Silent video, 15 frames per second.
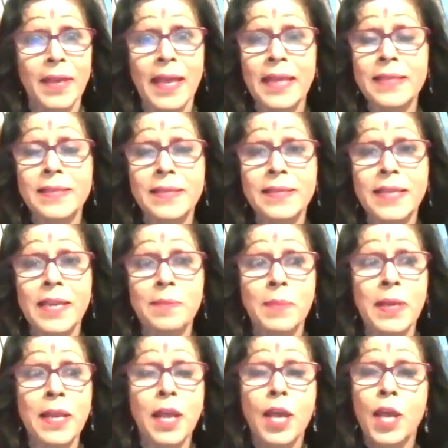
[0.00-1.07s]

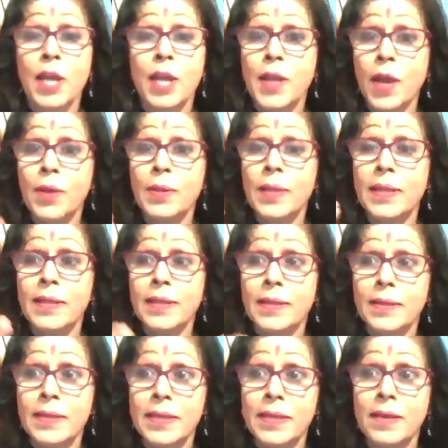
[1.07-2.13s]
entertainment. Now,
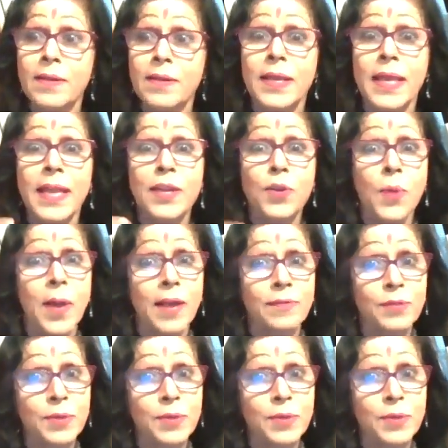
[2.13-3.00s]
here again, you have